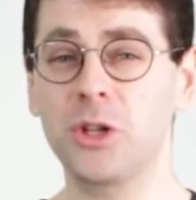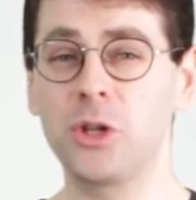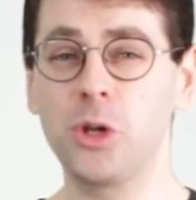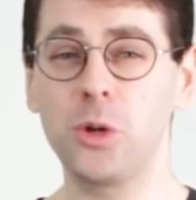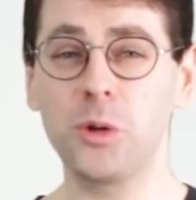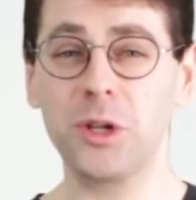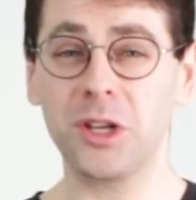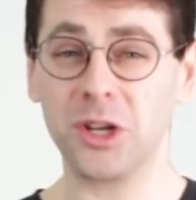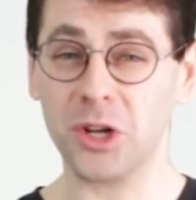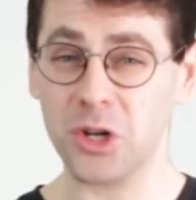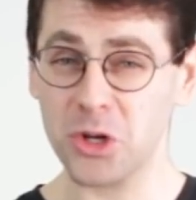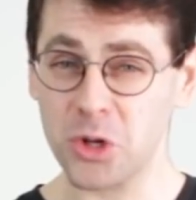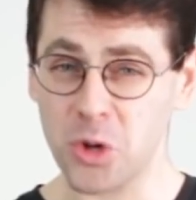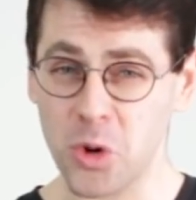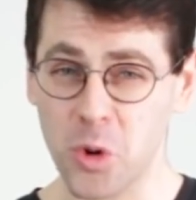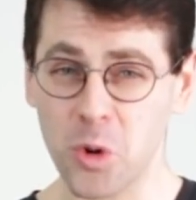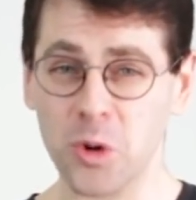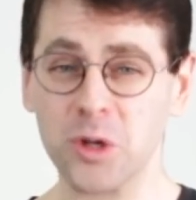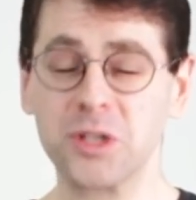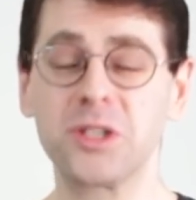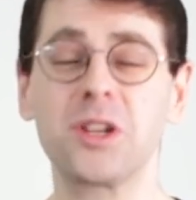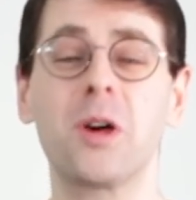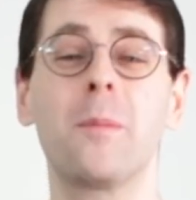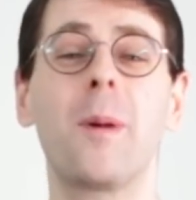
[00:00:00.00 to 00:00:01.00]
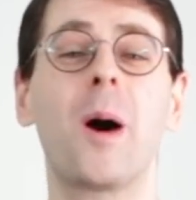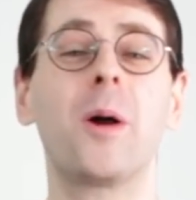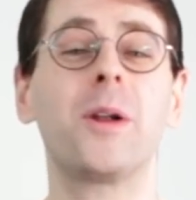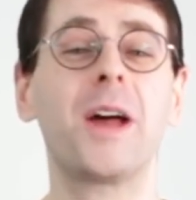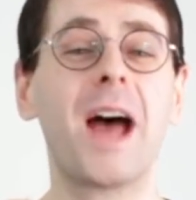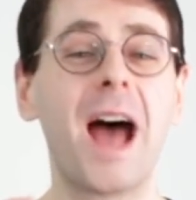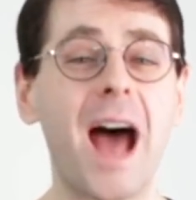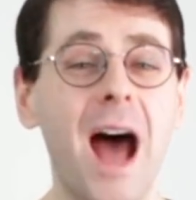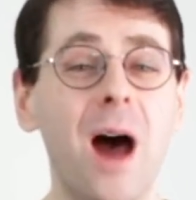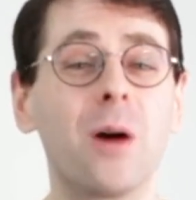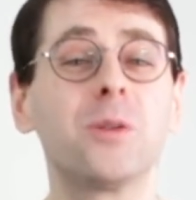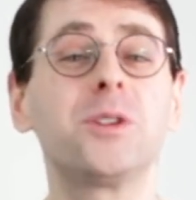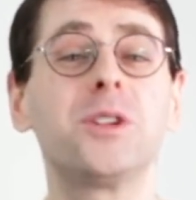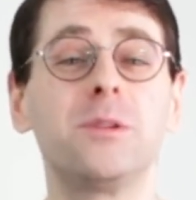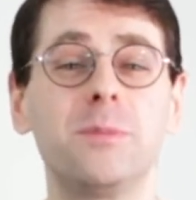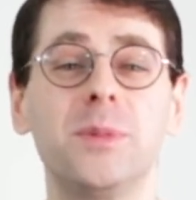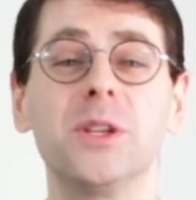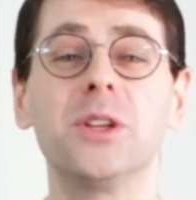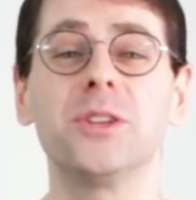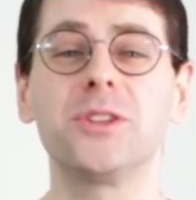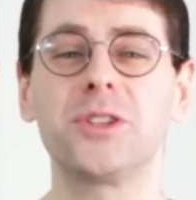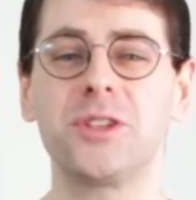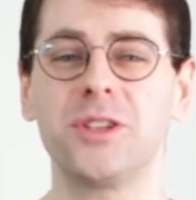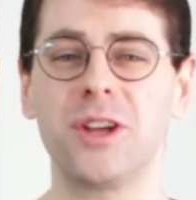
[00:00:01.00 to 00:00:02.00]
including a course about how to
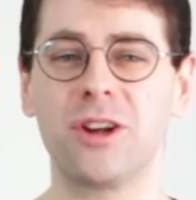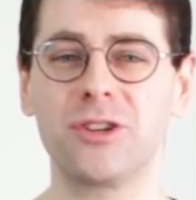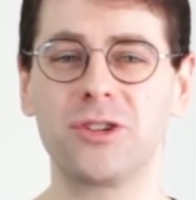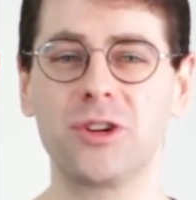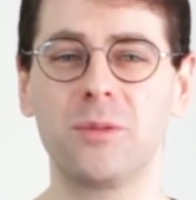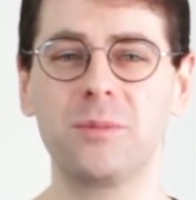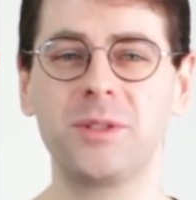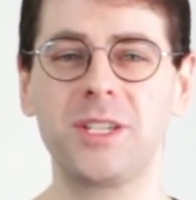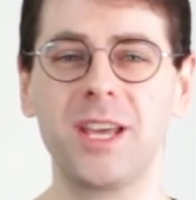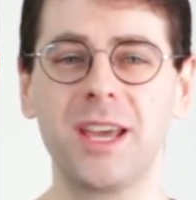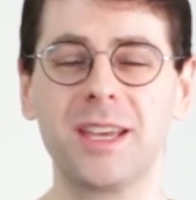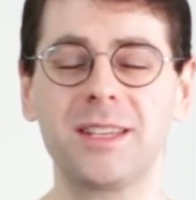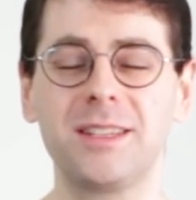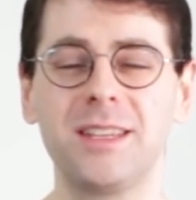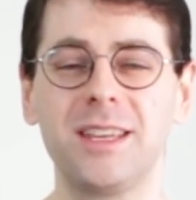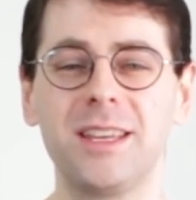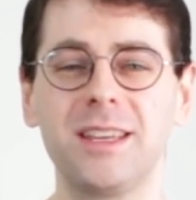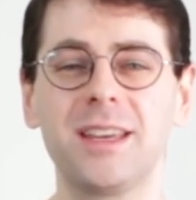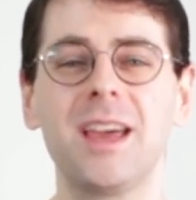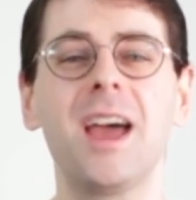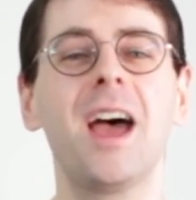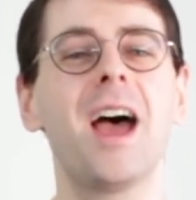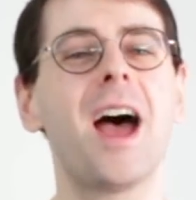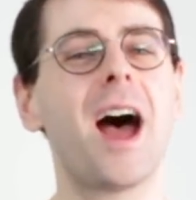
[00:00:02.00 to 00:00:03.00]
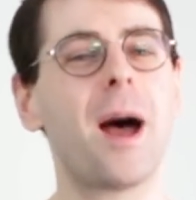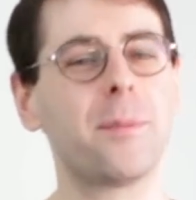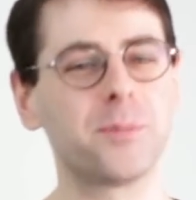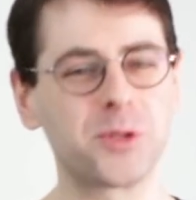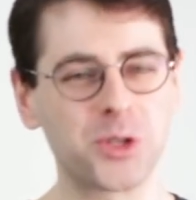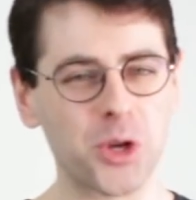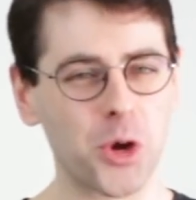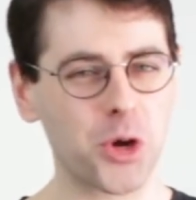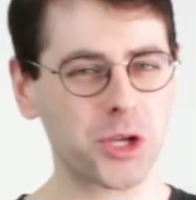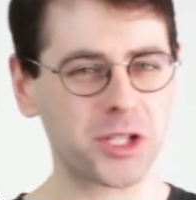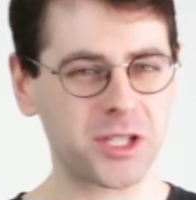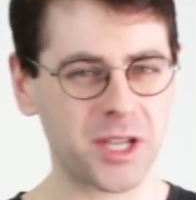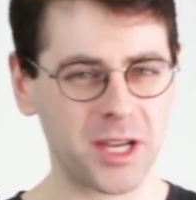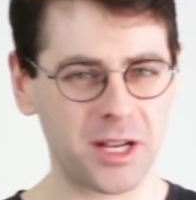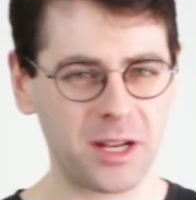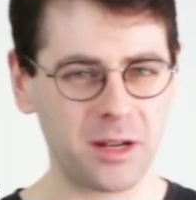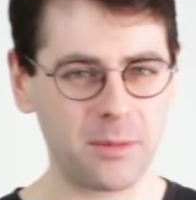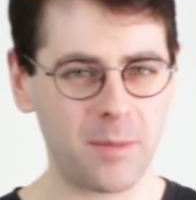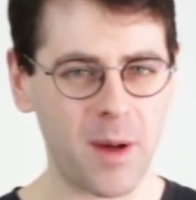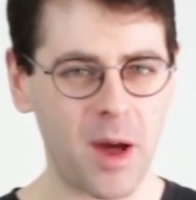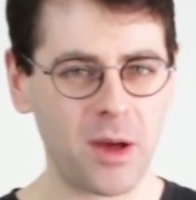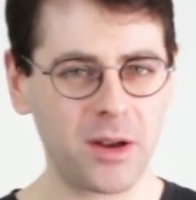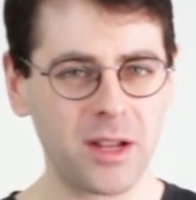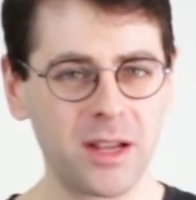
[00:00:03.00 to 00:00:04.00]
build snare drum technique. I'm so excited
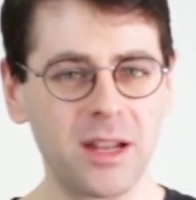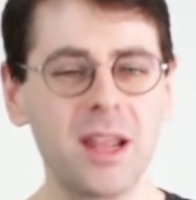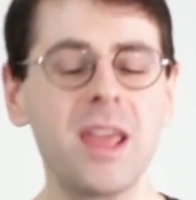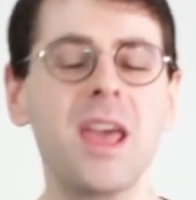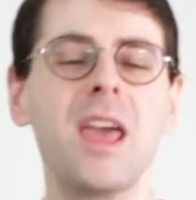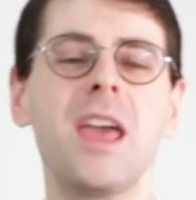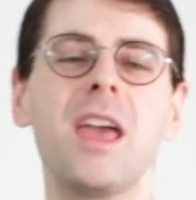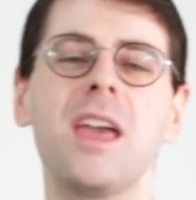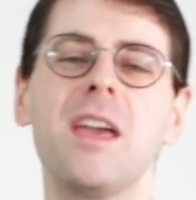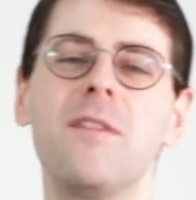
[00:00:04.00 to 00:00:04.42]
about it.